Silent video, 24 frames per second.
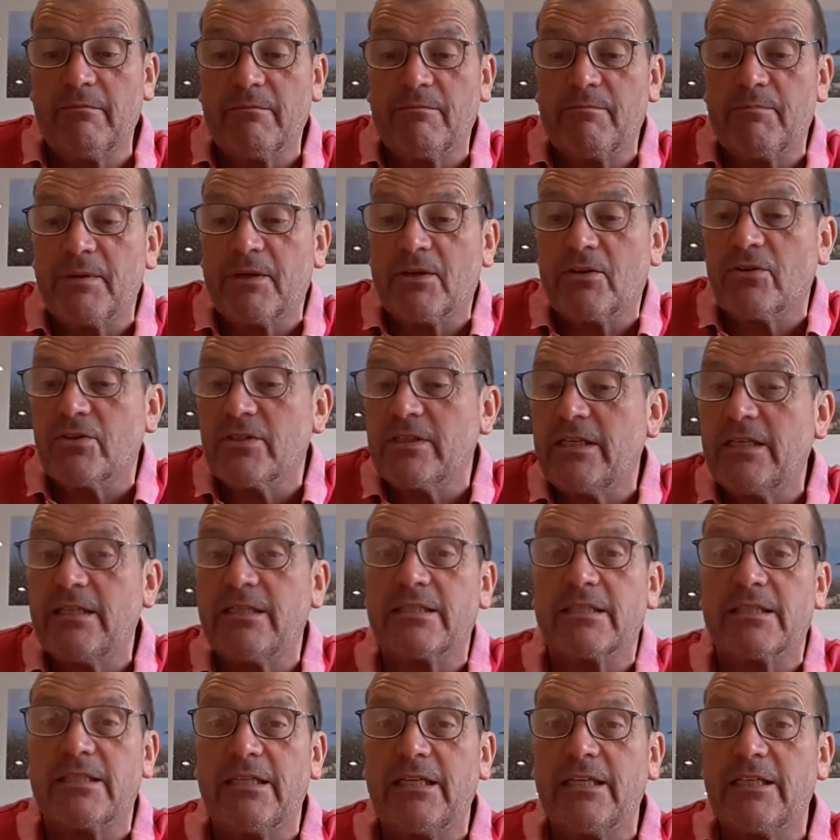because
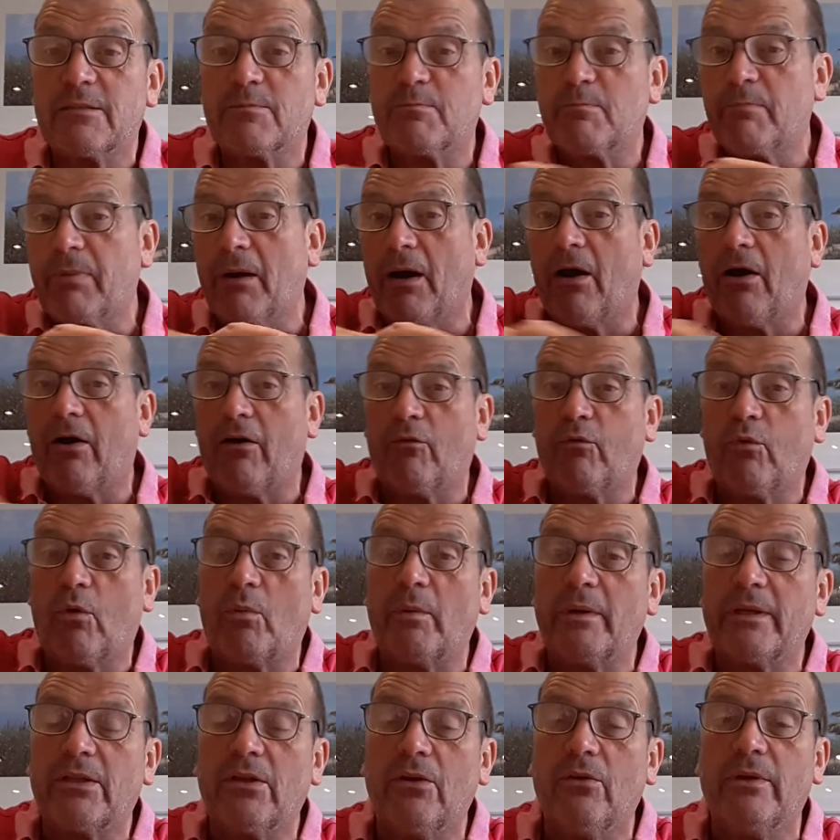it's part of what
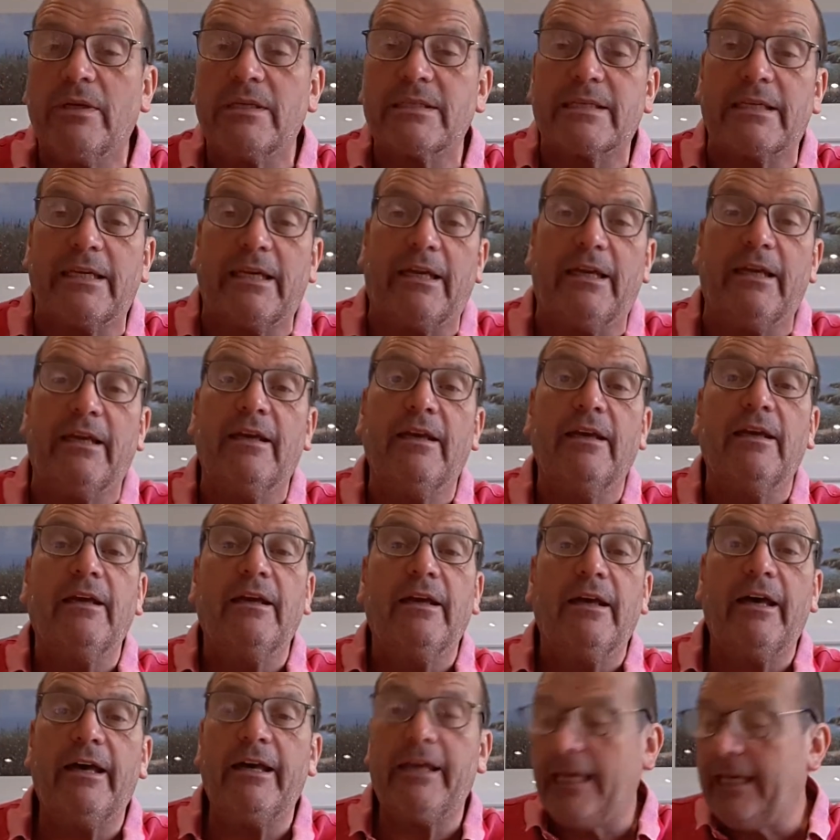we do, isn't it?
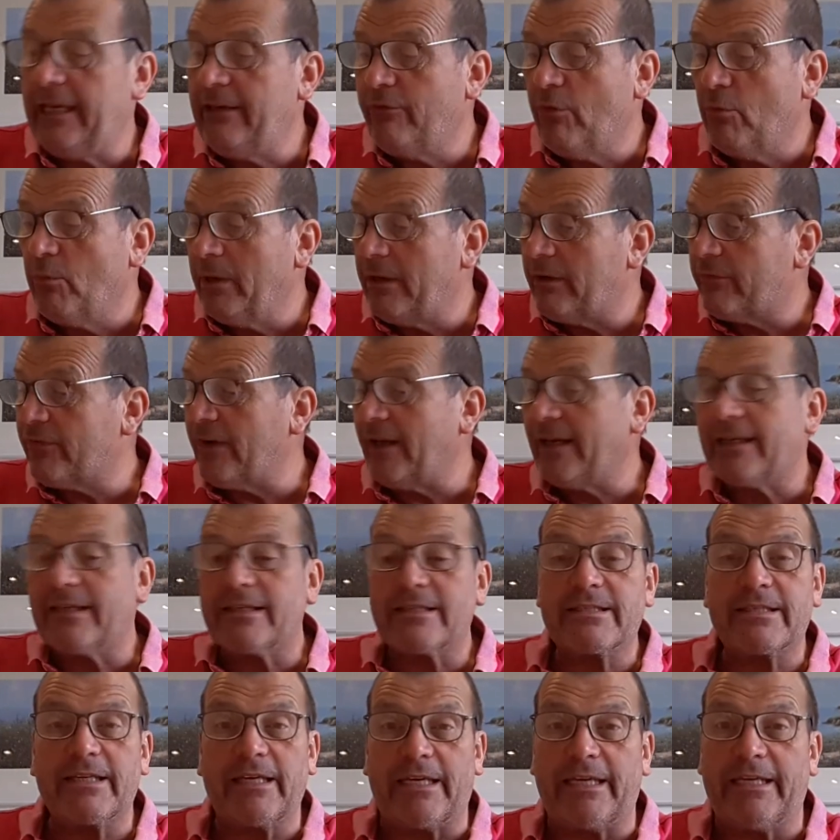Even with the
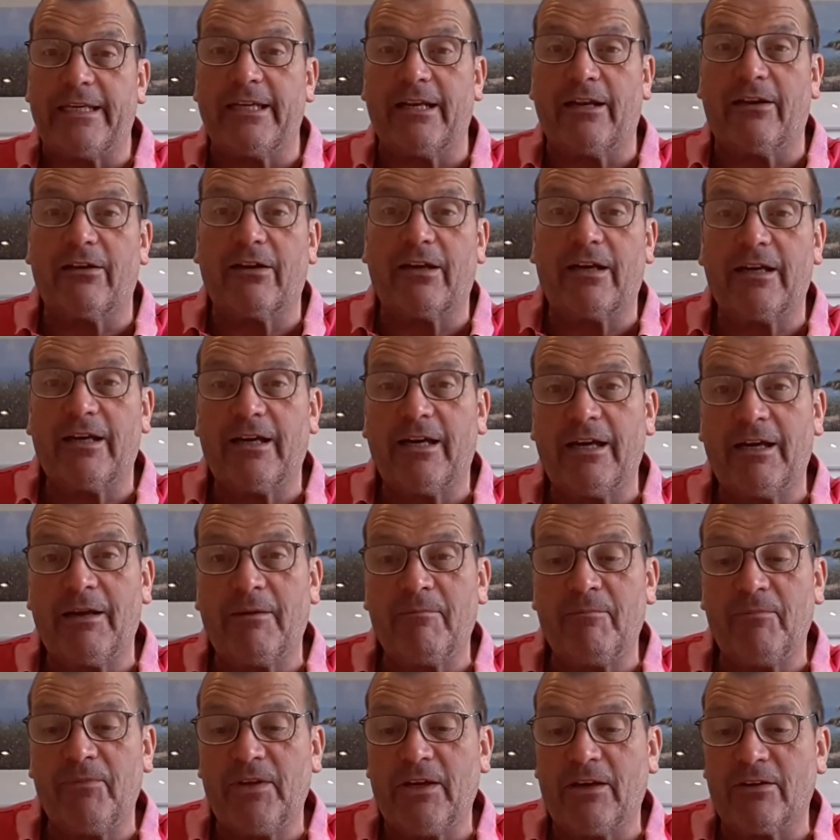fantasy,
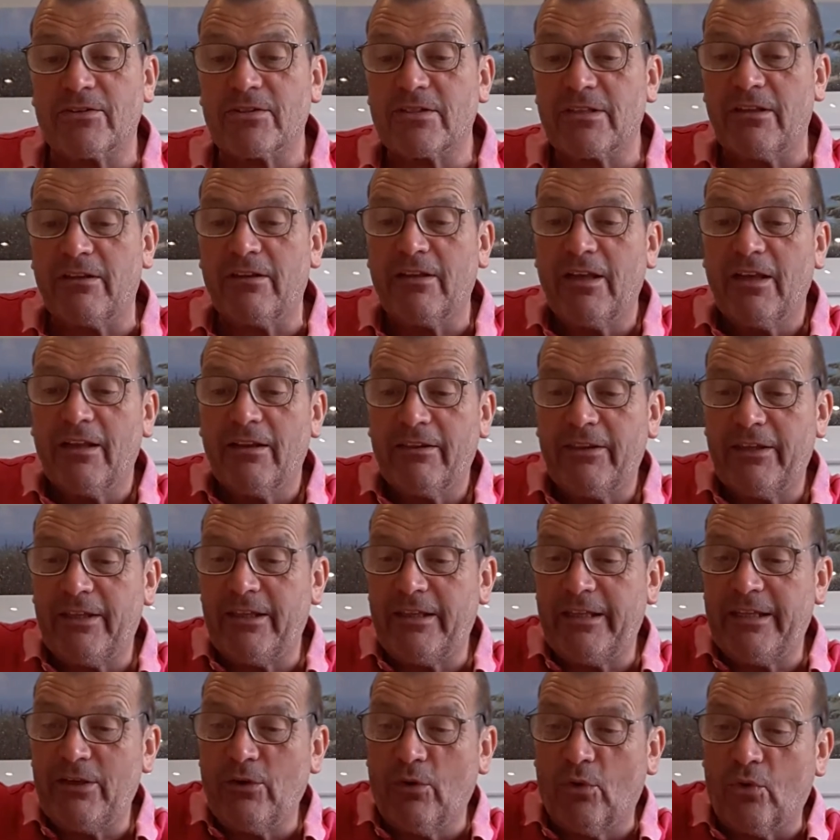so
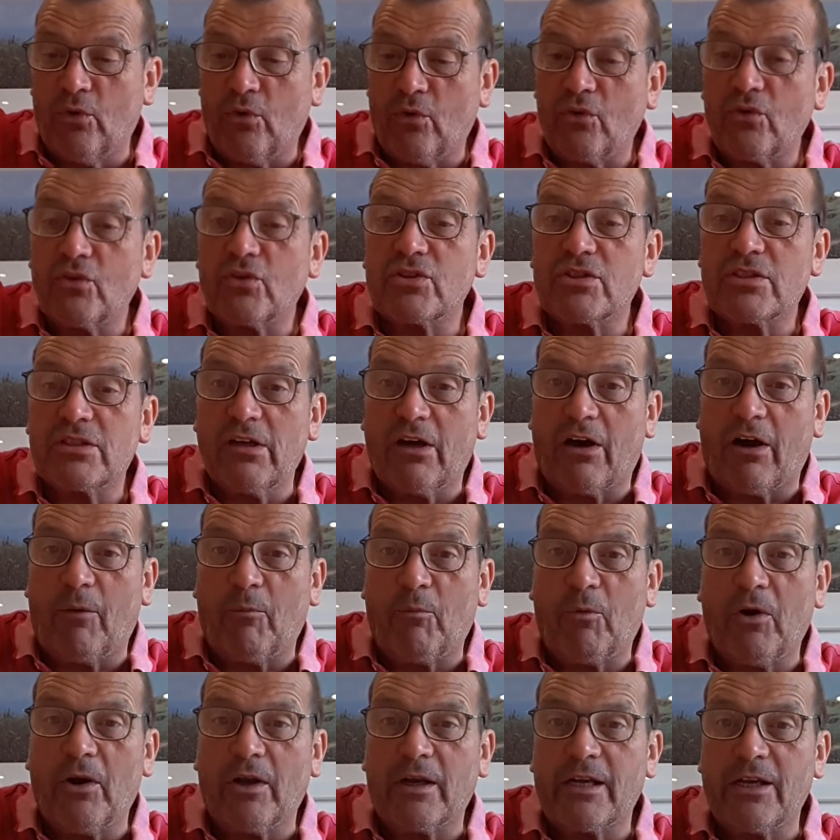the orcs that I'm
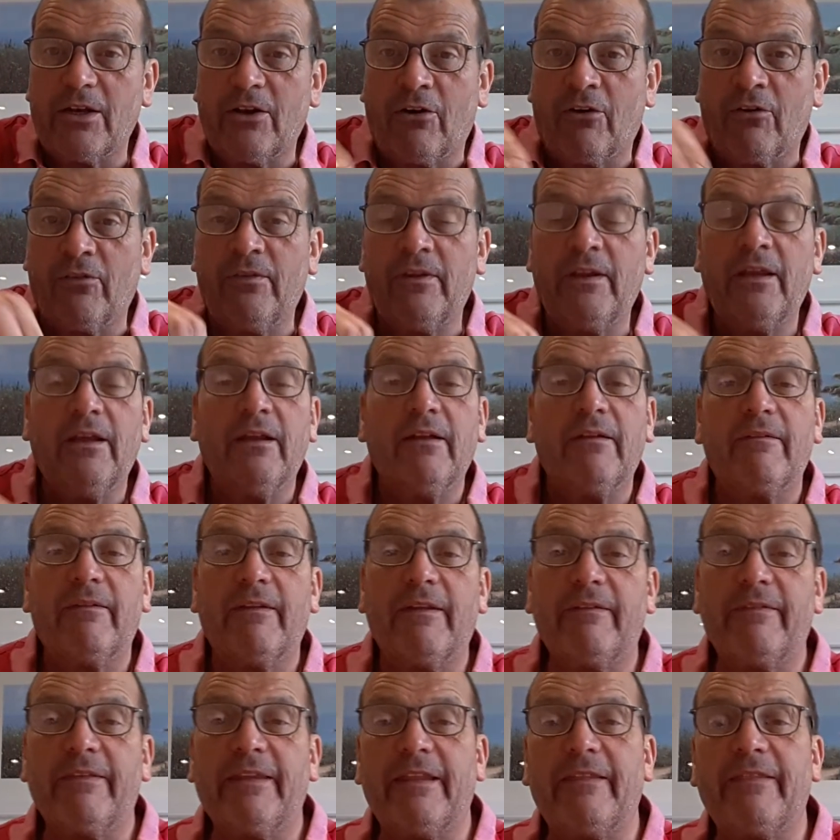working on,
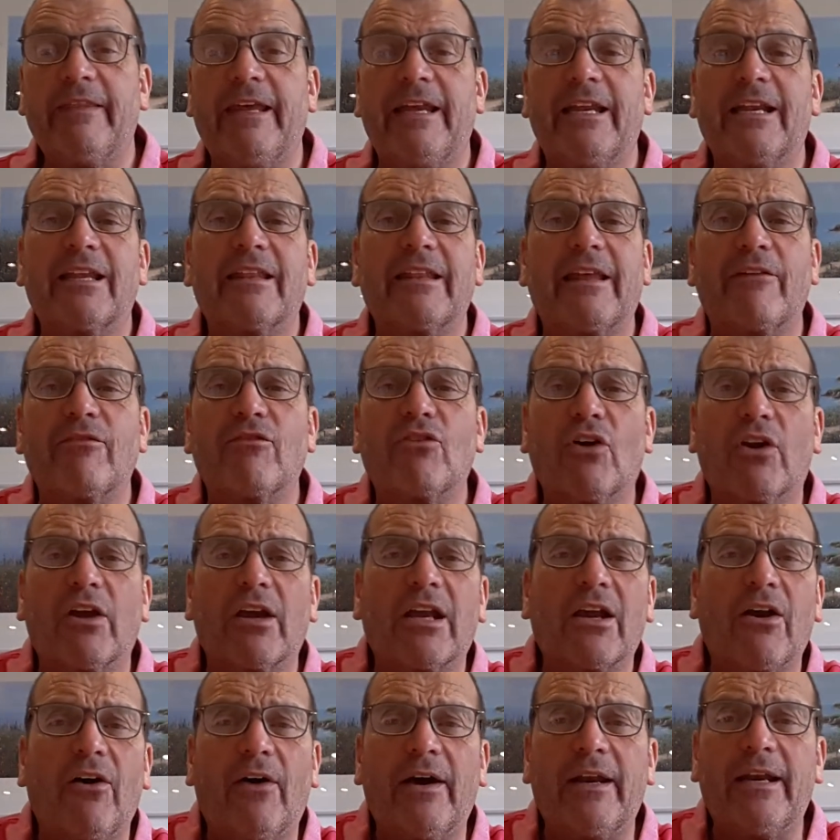they've got a
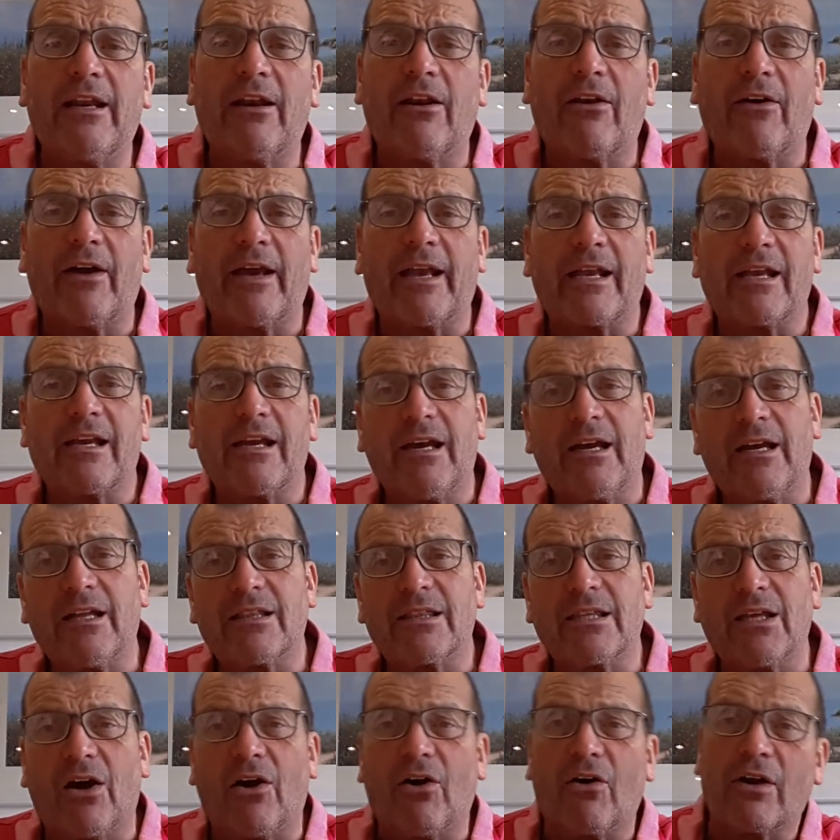kind of like a
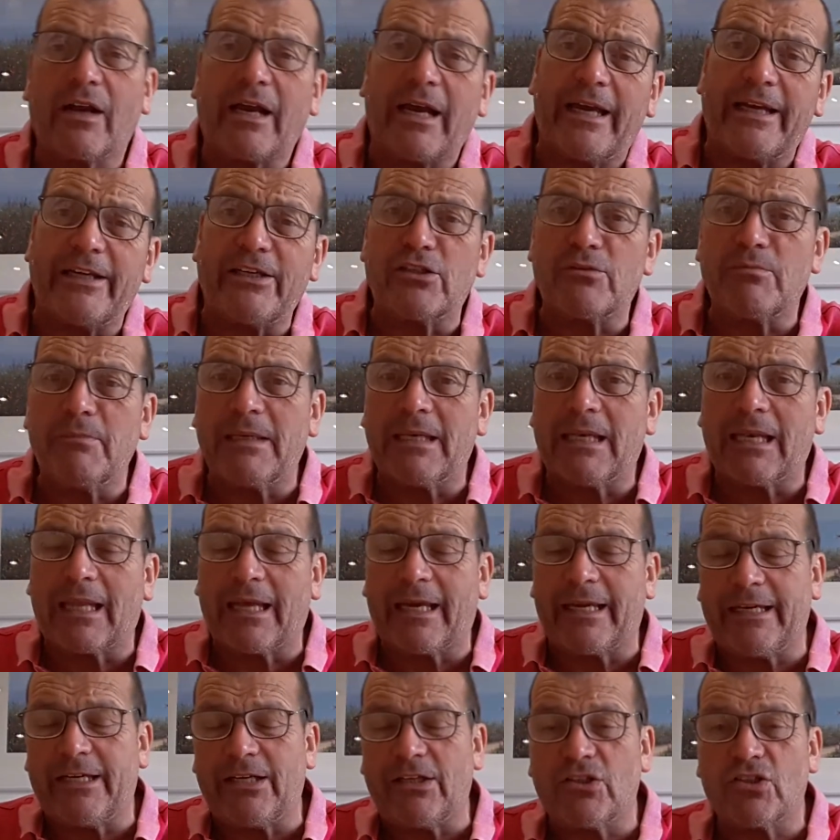dark age, middle
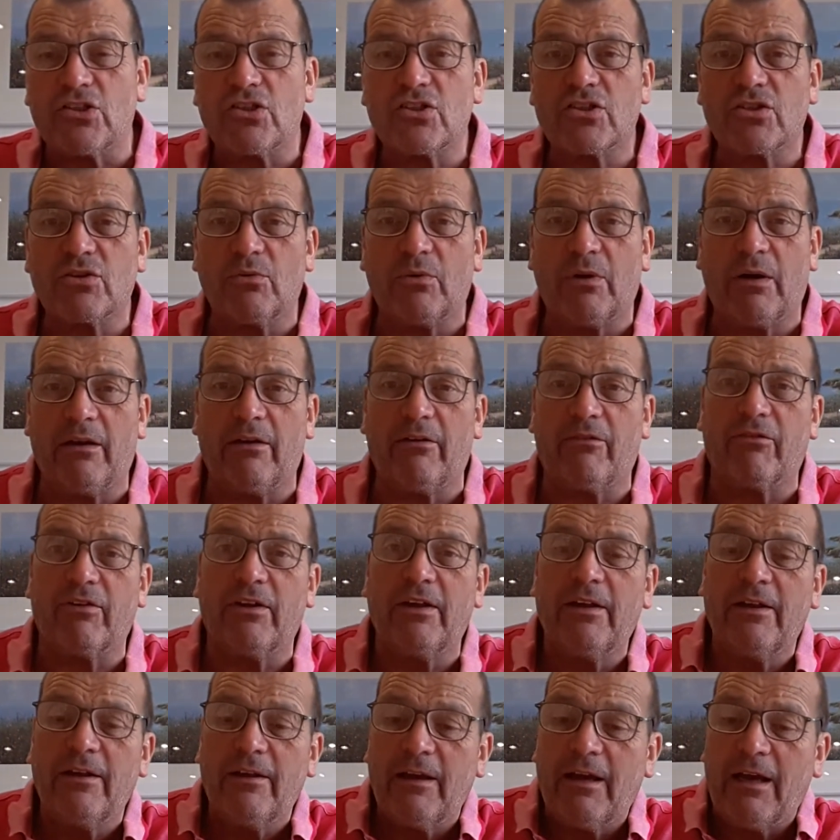age sort of
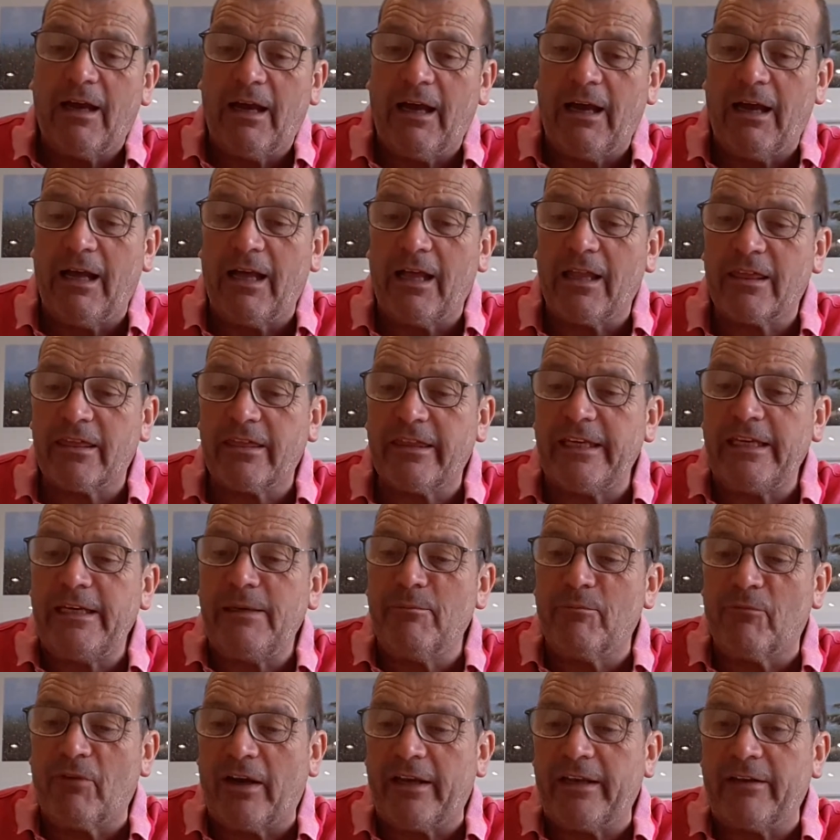
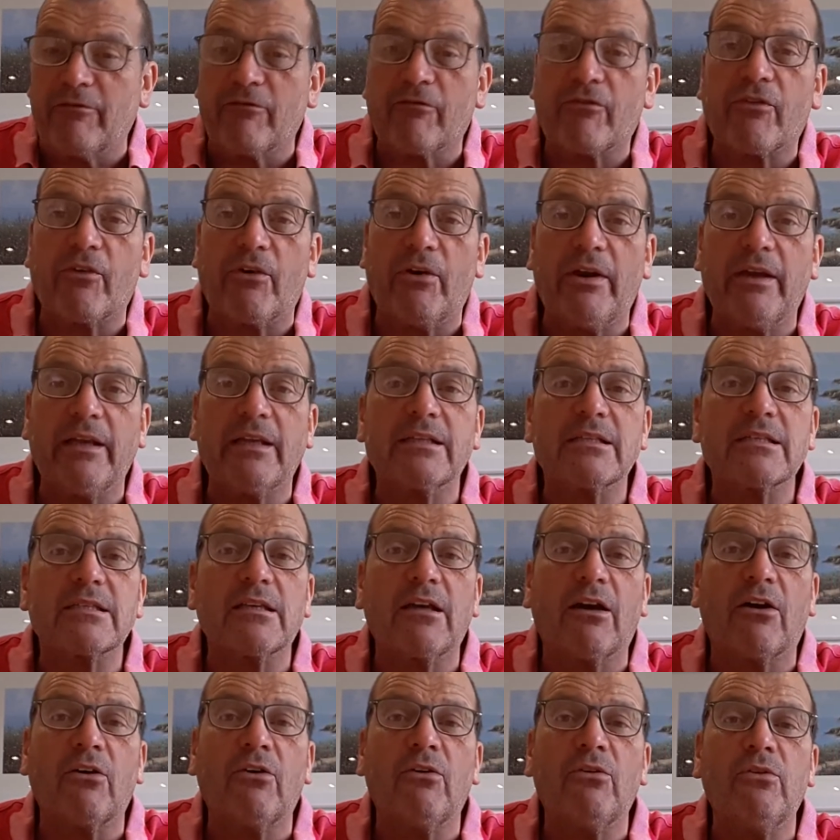theme running through it.
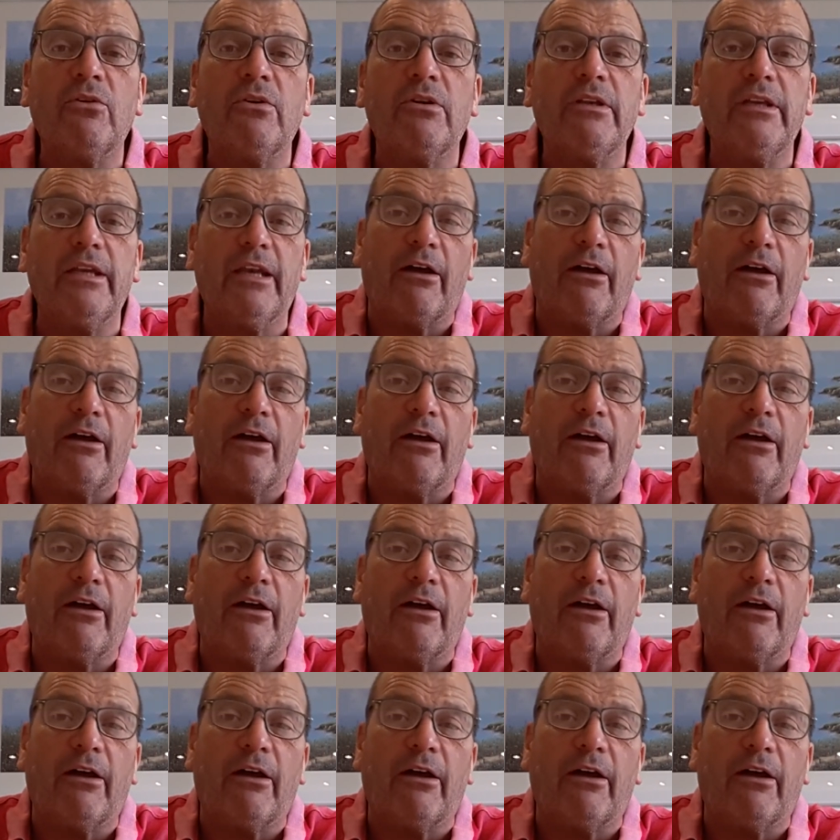So